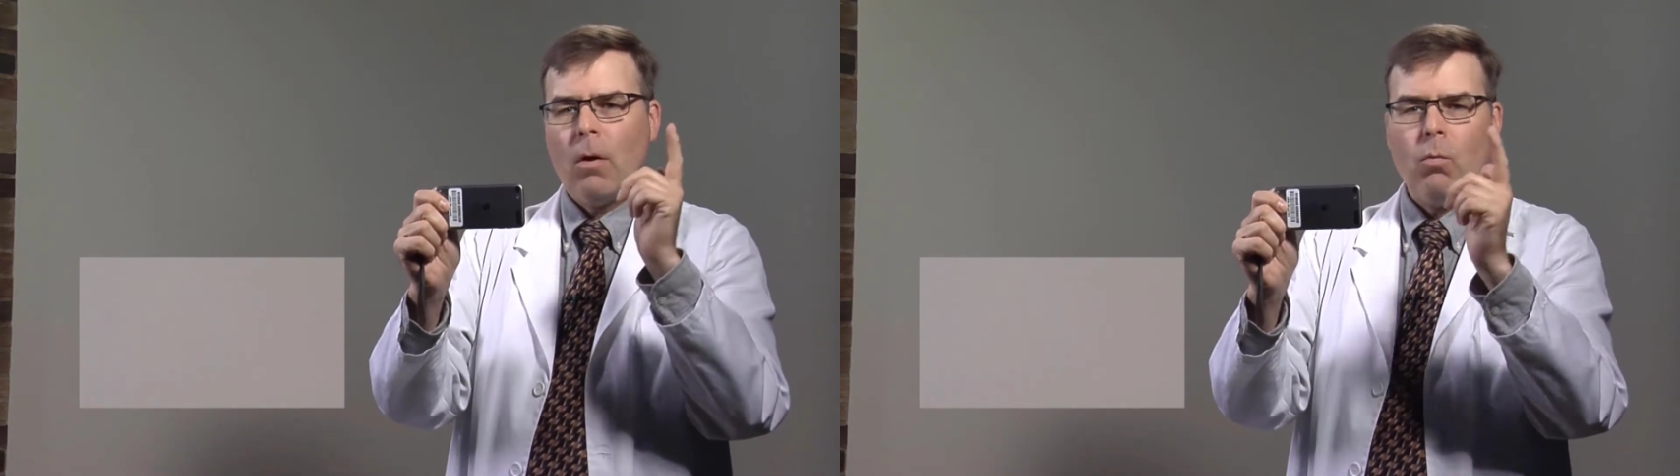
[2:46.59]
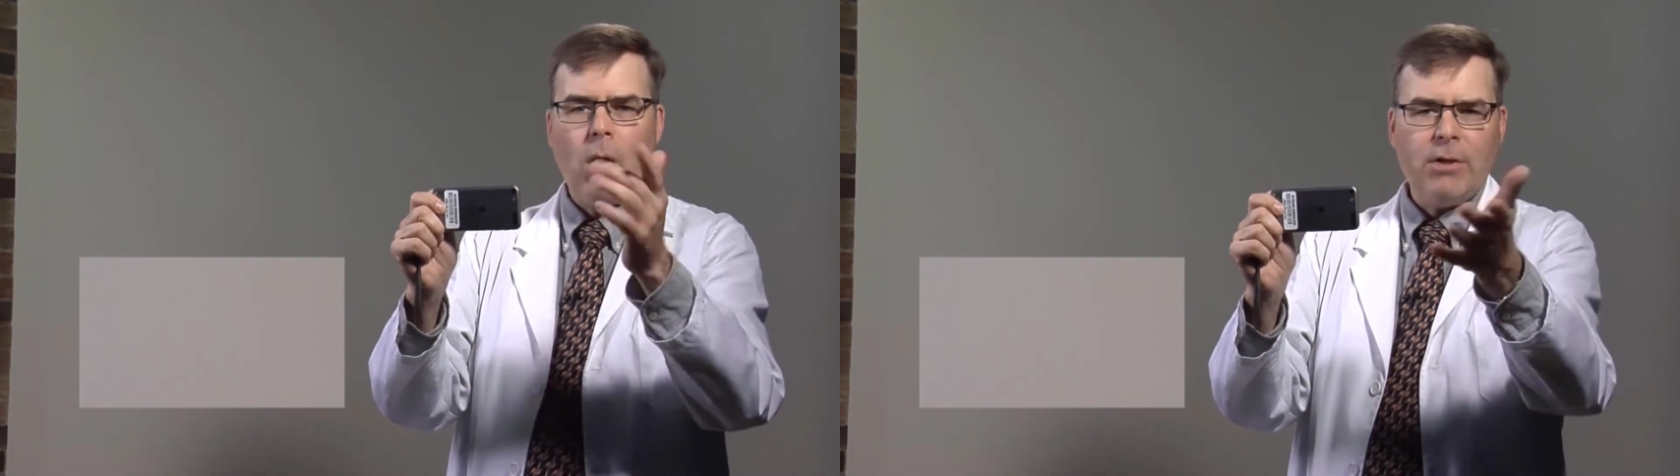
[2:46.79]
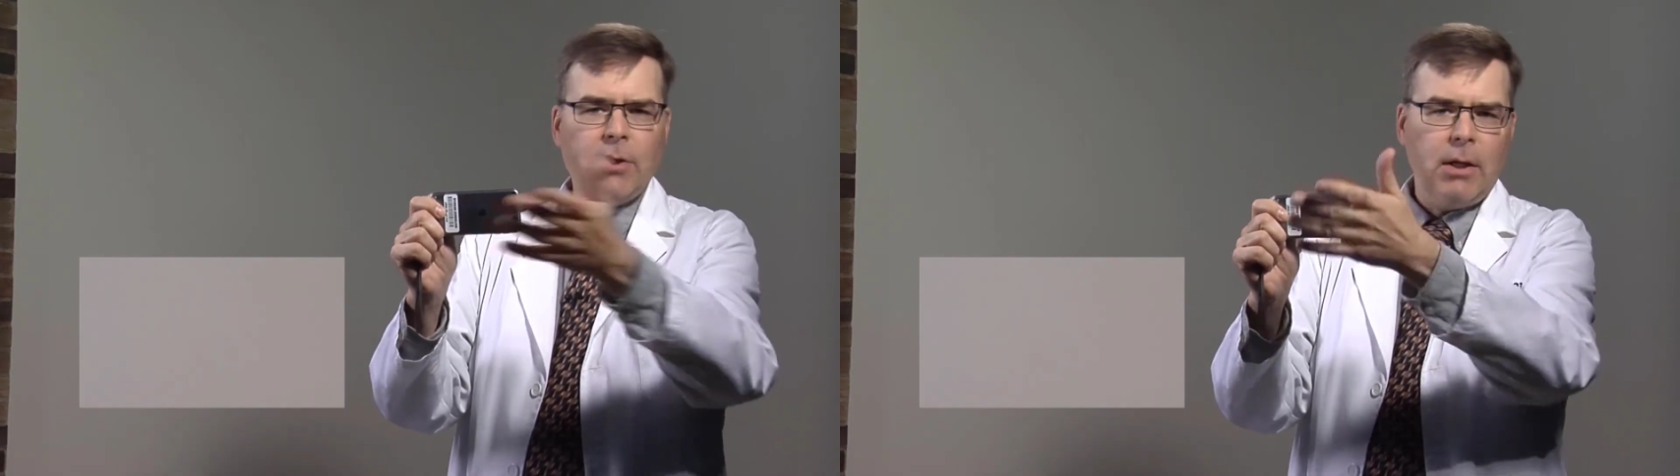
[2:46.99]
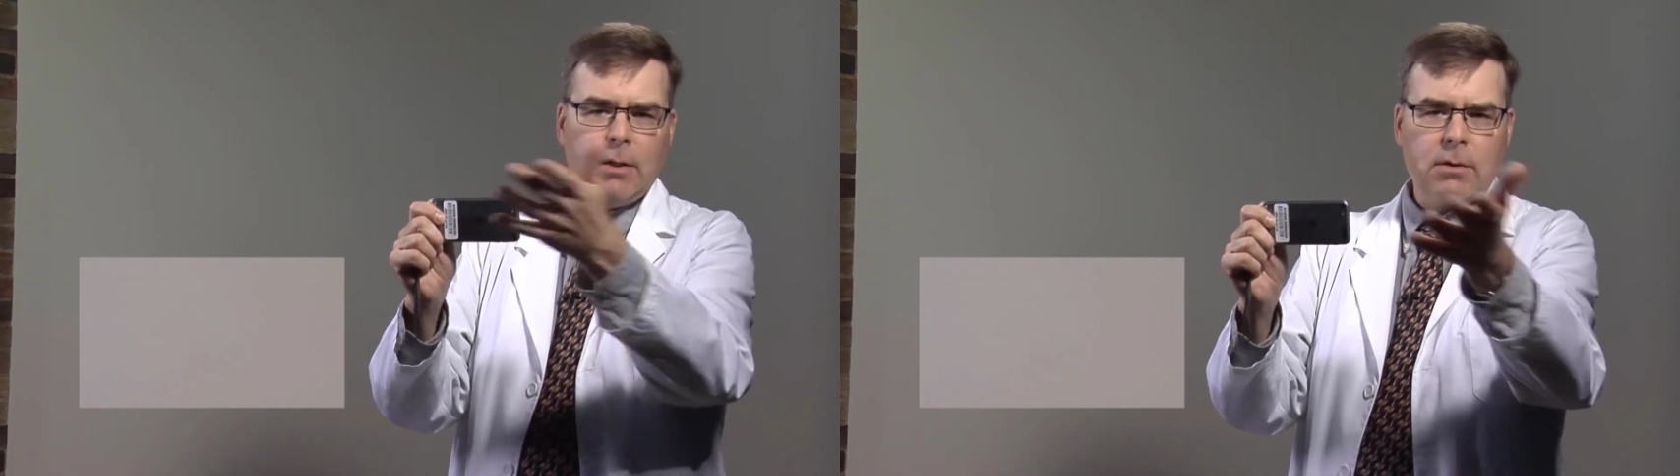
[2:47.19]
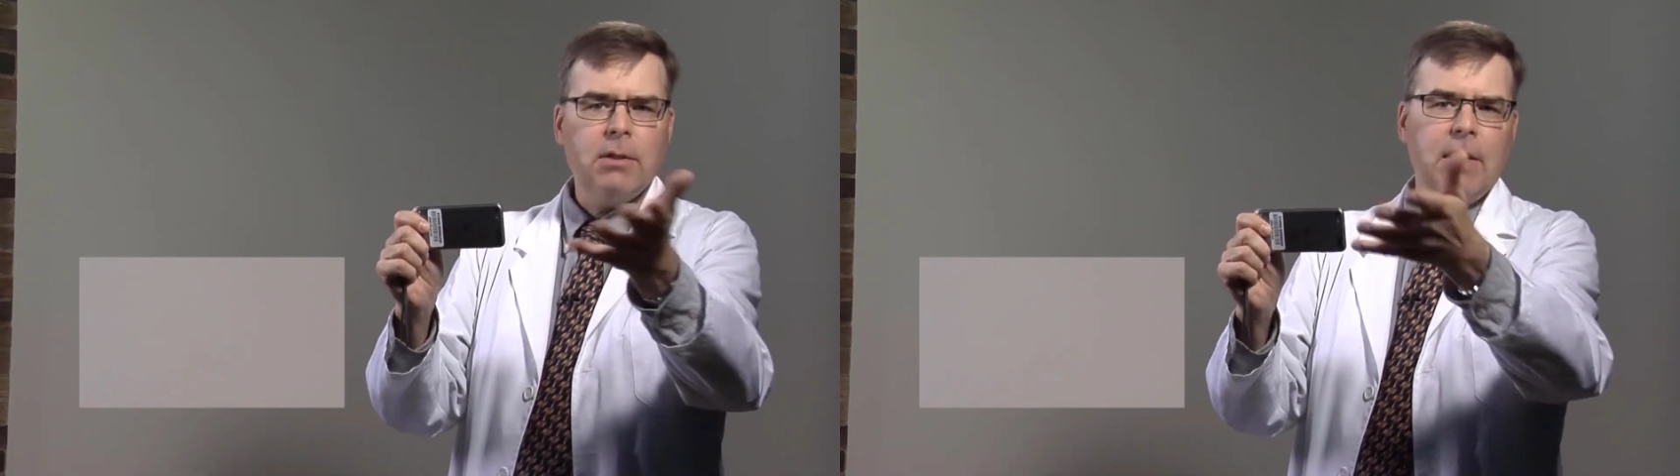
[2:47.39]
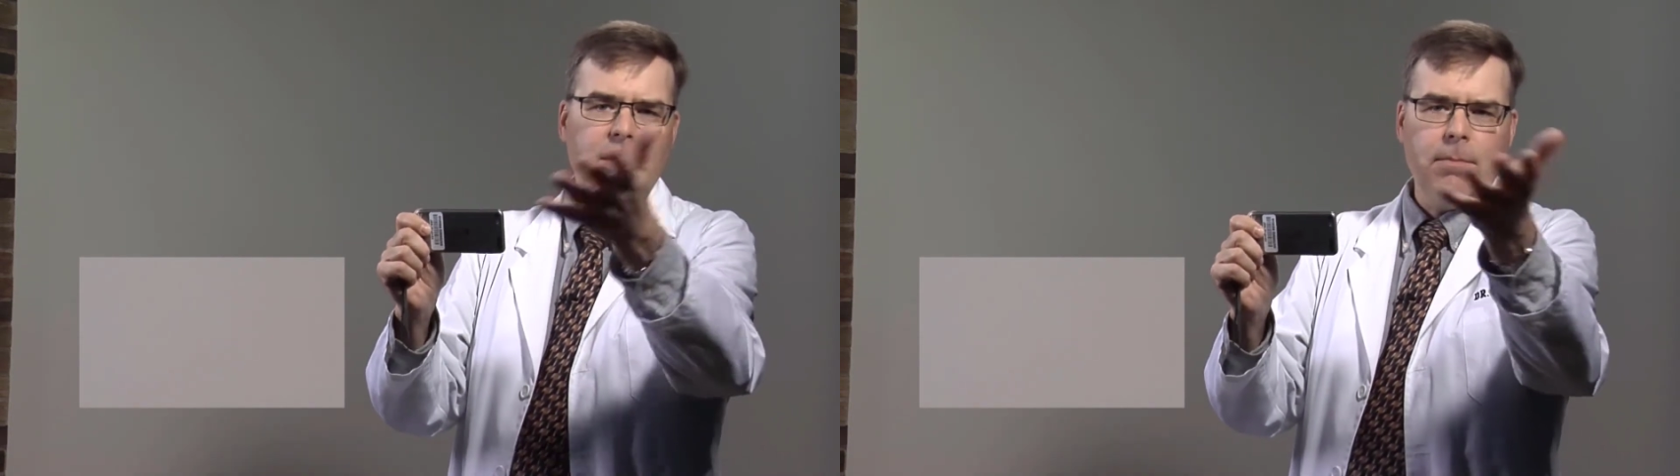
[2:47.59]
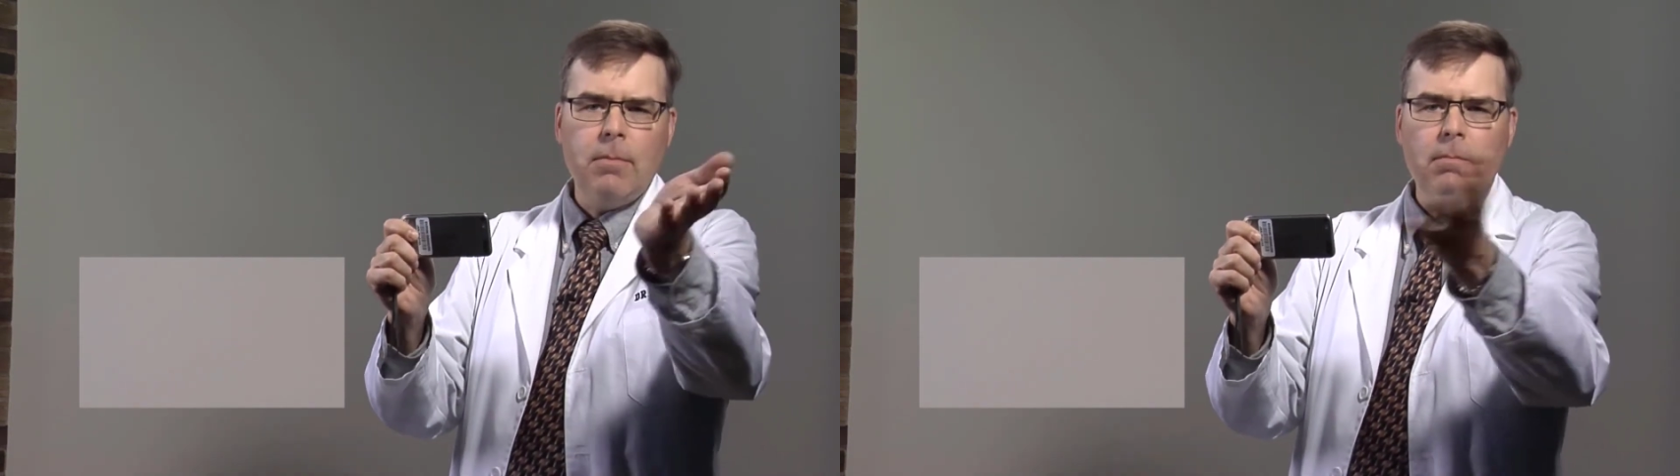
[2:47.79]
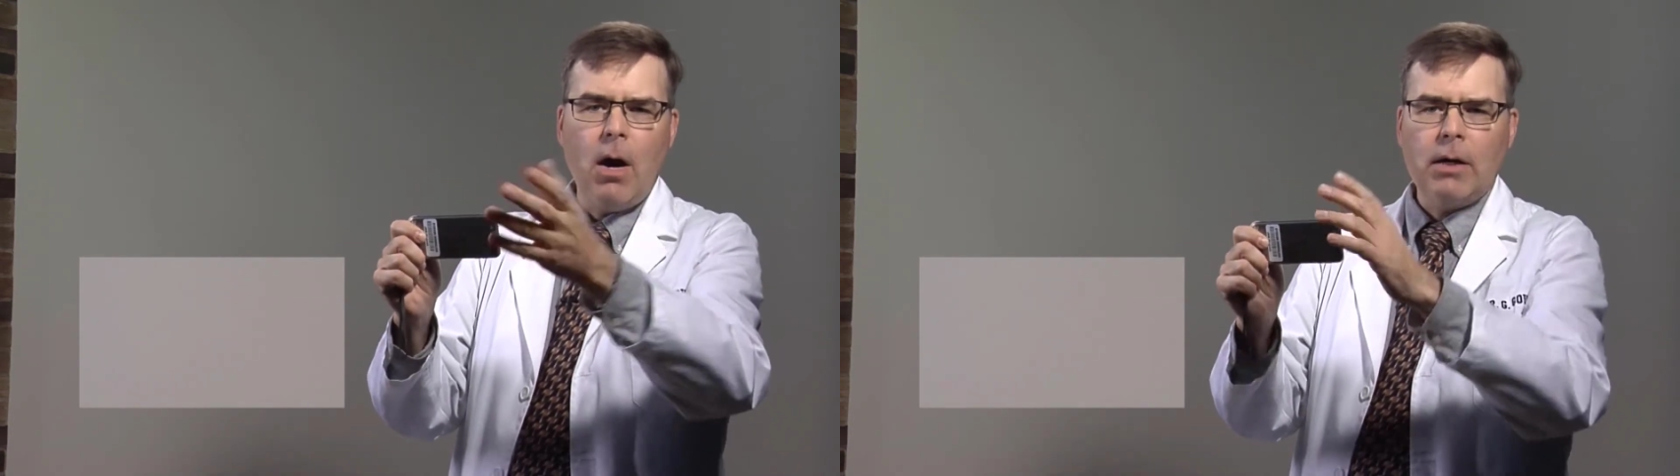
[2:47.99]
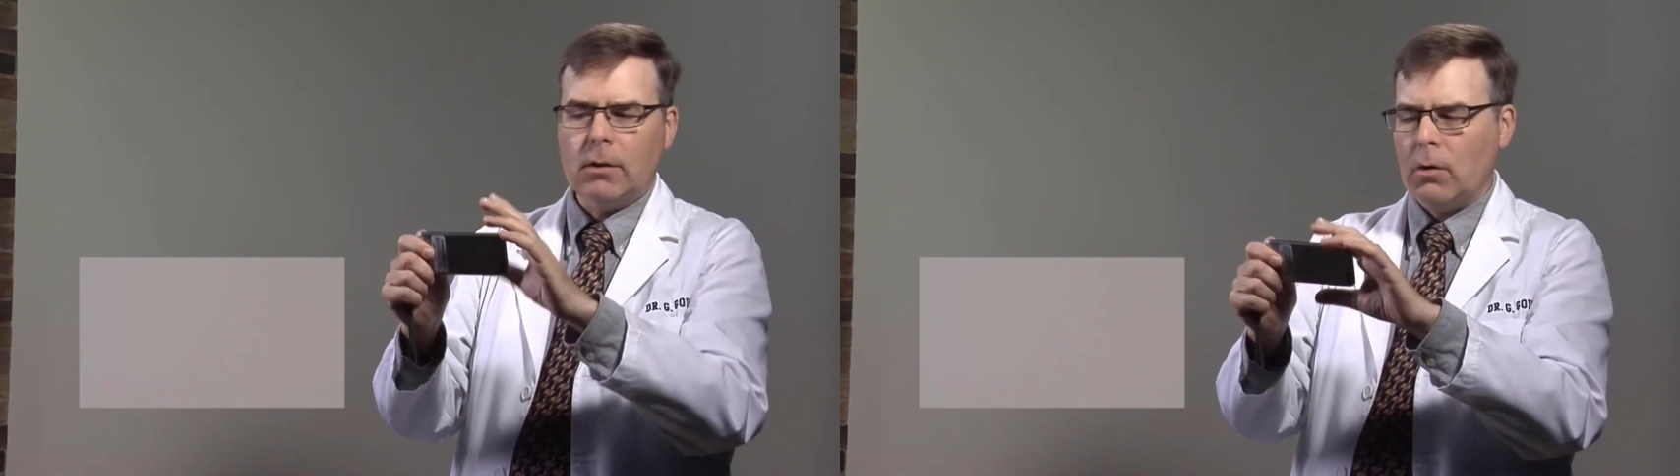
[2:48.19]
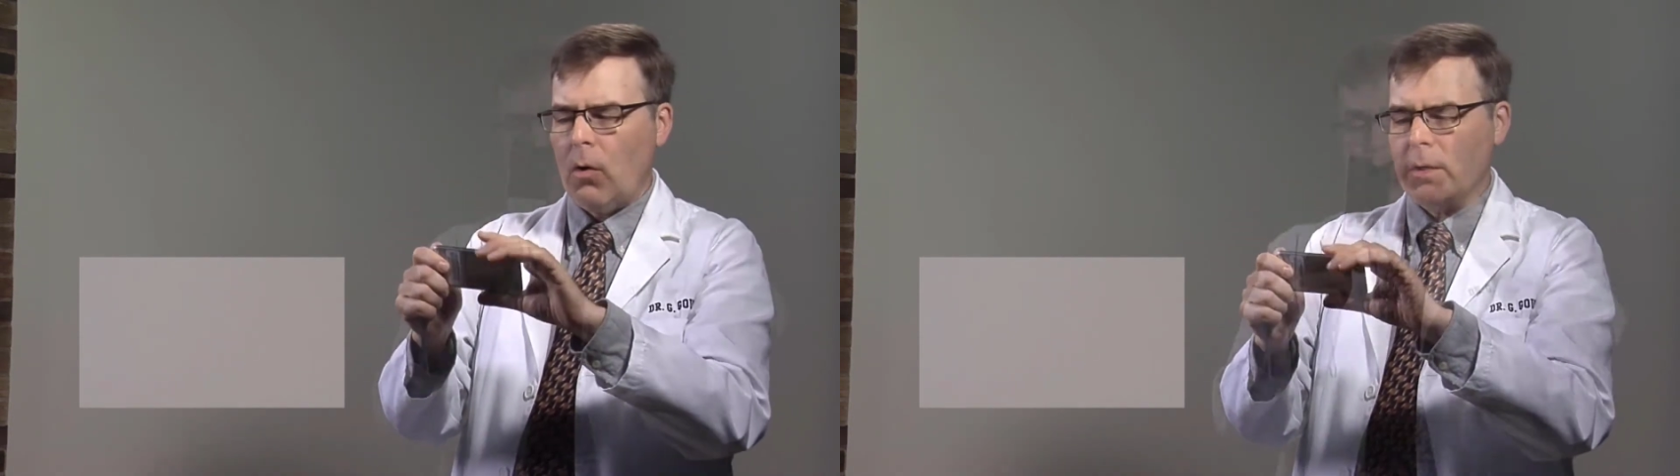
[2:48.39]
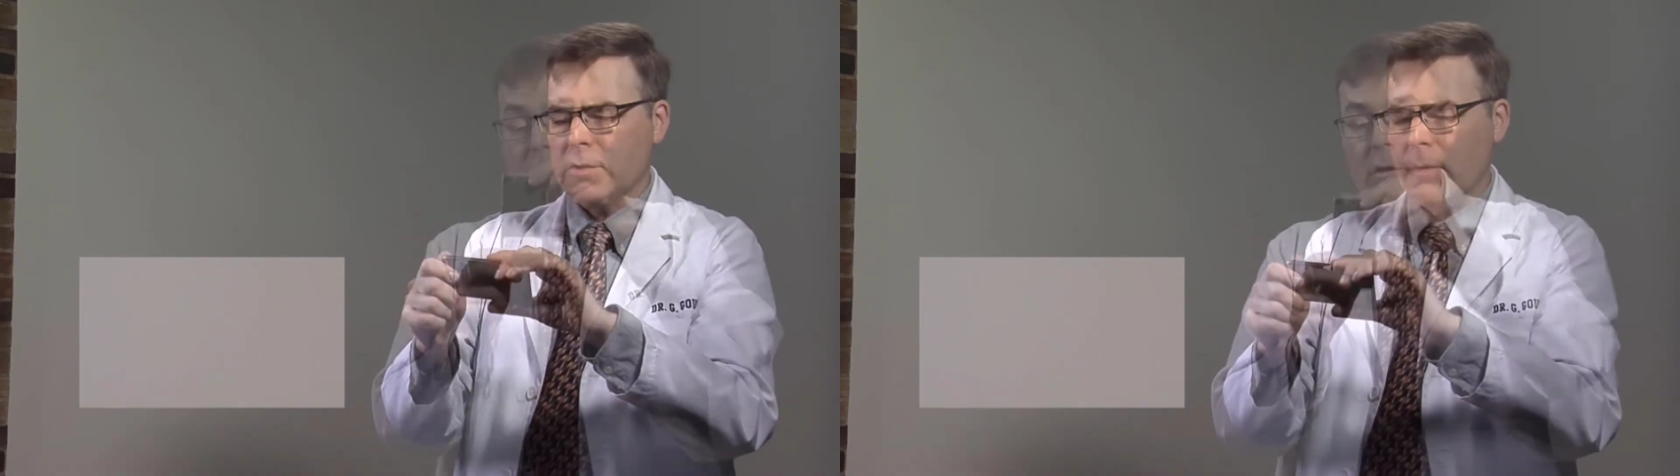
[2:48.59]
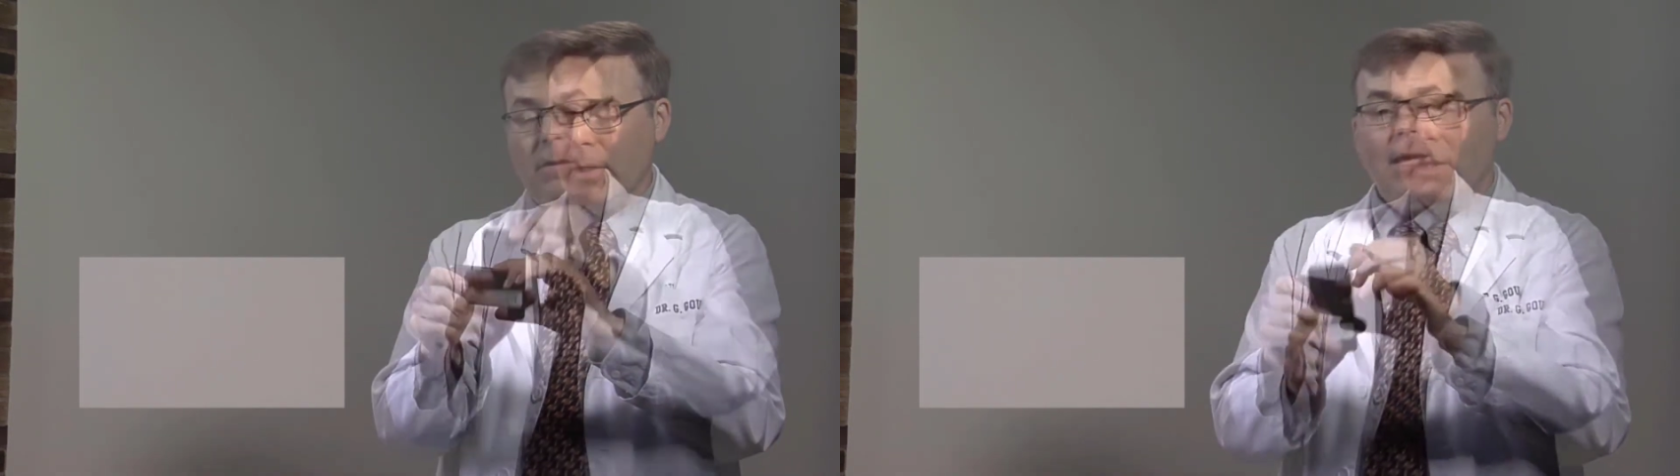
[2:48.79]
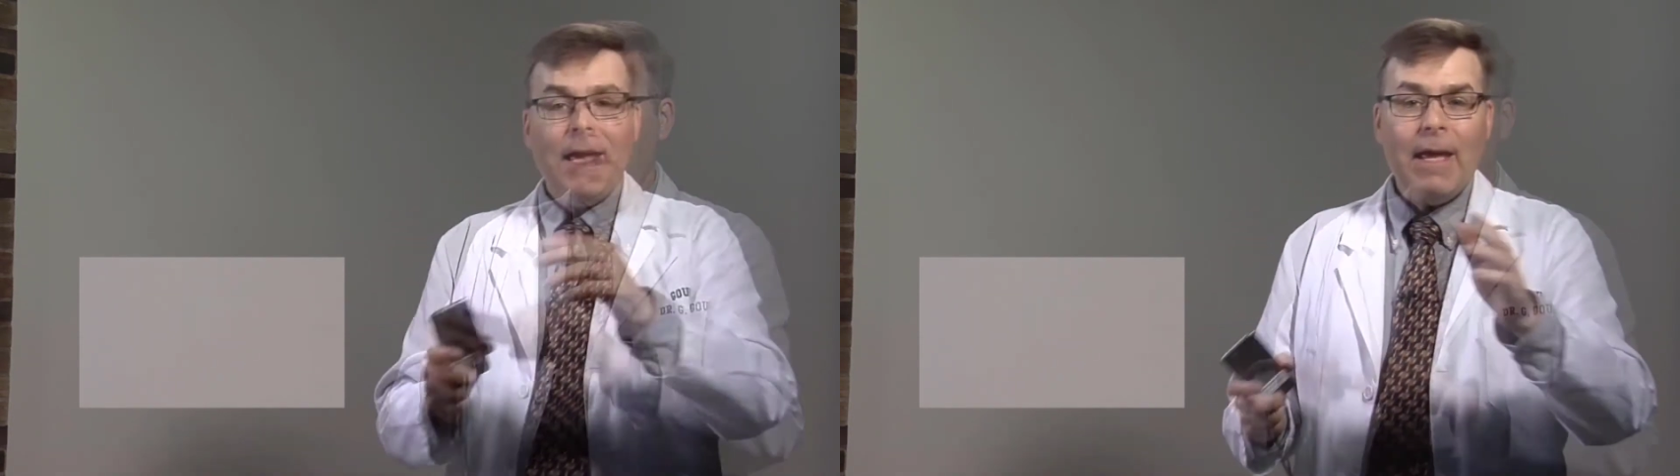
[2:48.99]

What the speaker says: watching on a TV monitor or a screen.